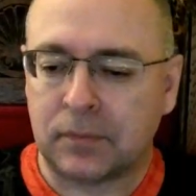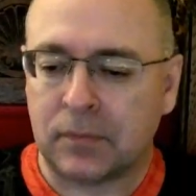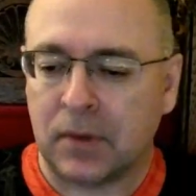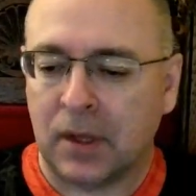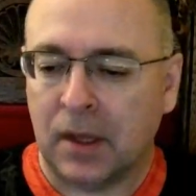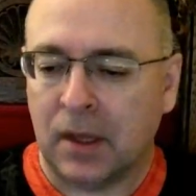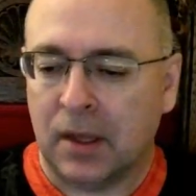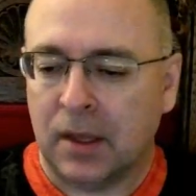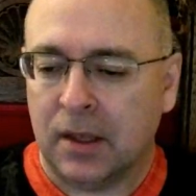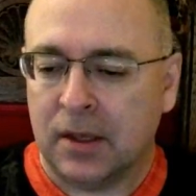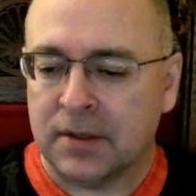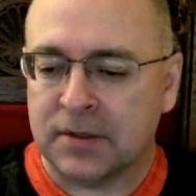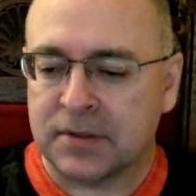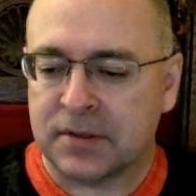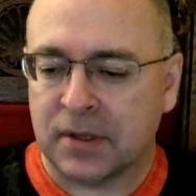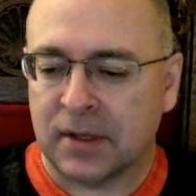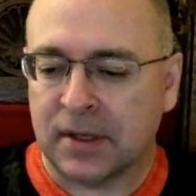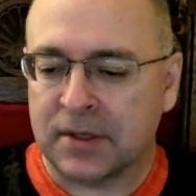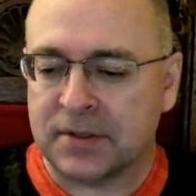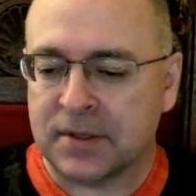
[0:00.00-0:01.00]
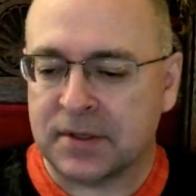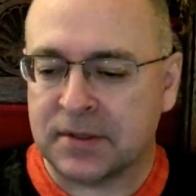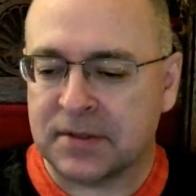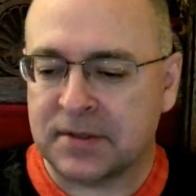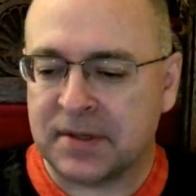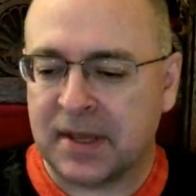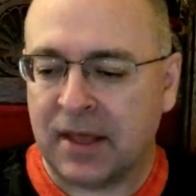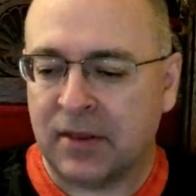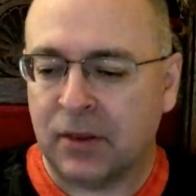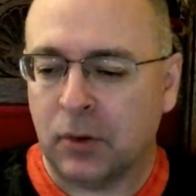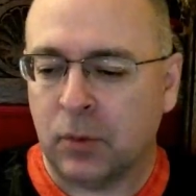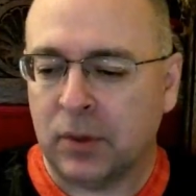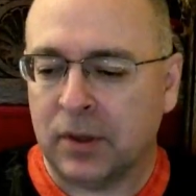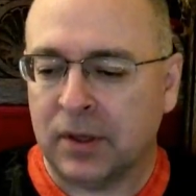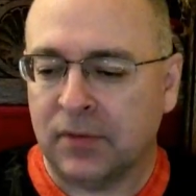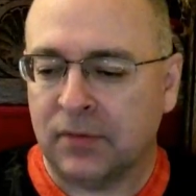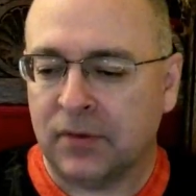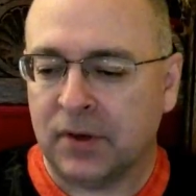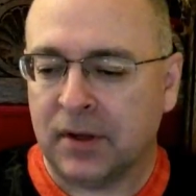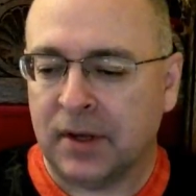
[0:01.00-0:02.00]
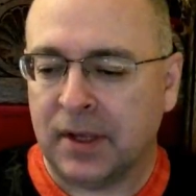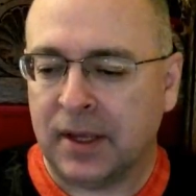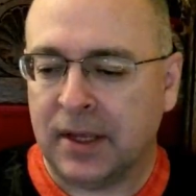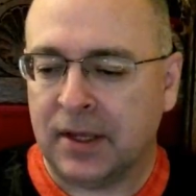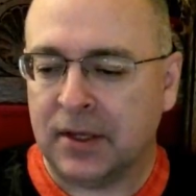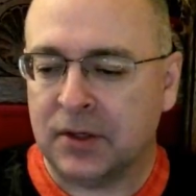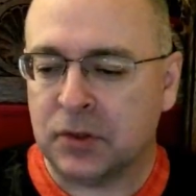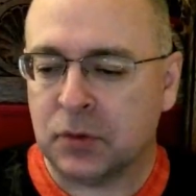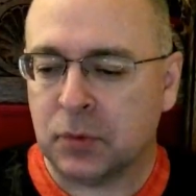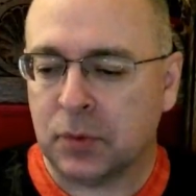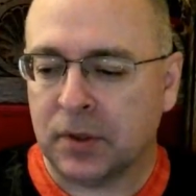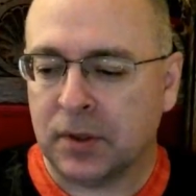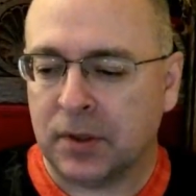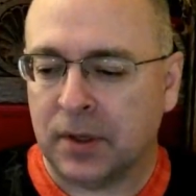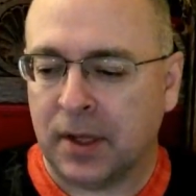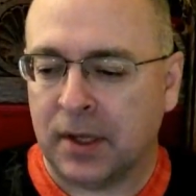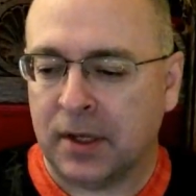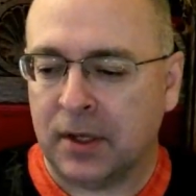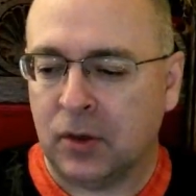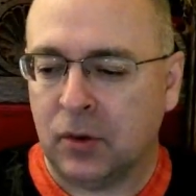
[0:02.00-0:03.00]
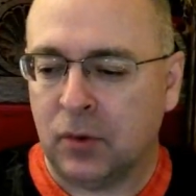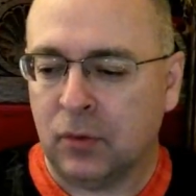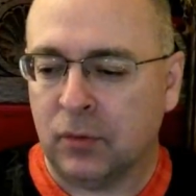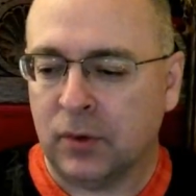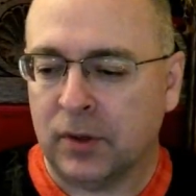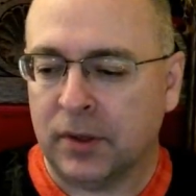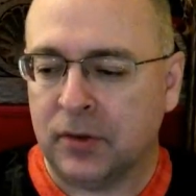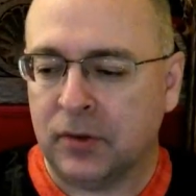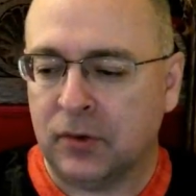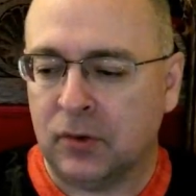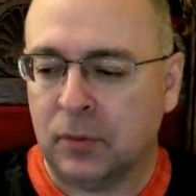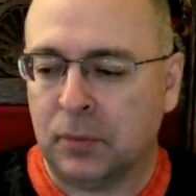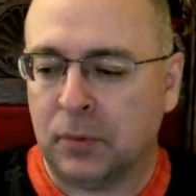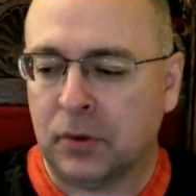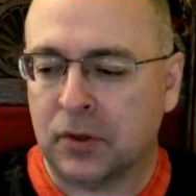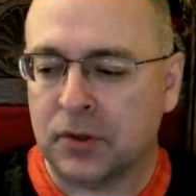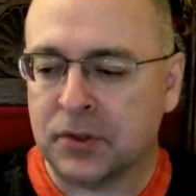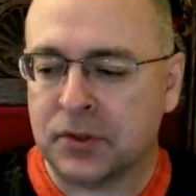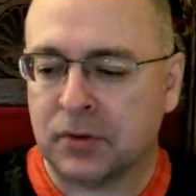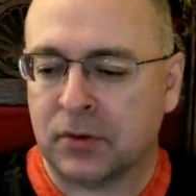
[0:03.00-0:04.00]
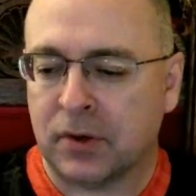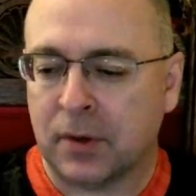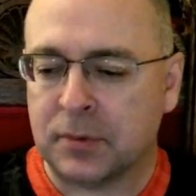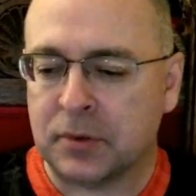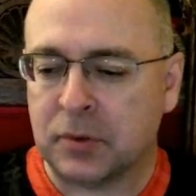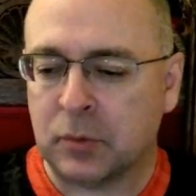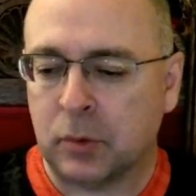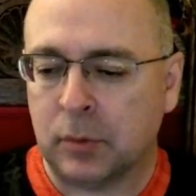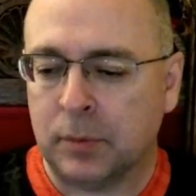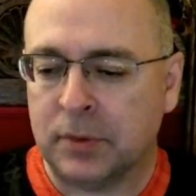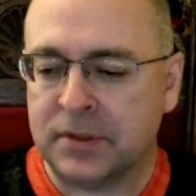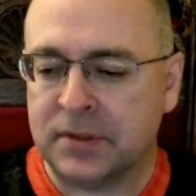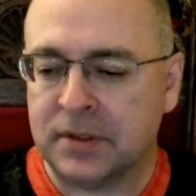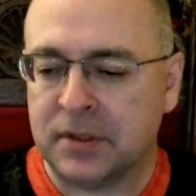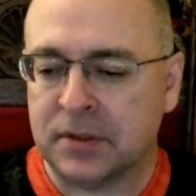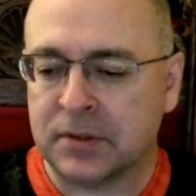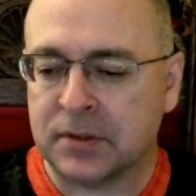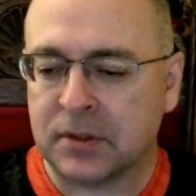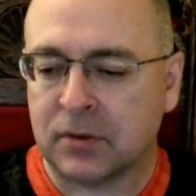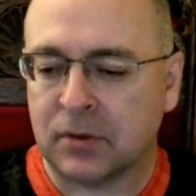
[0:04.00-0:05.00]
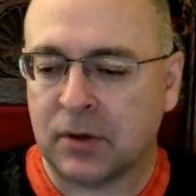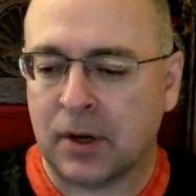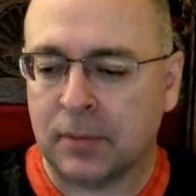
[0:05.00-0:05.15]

Sunlight says, sad that we live in an age when any who really do purge corruption will be seen as corrupt.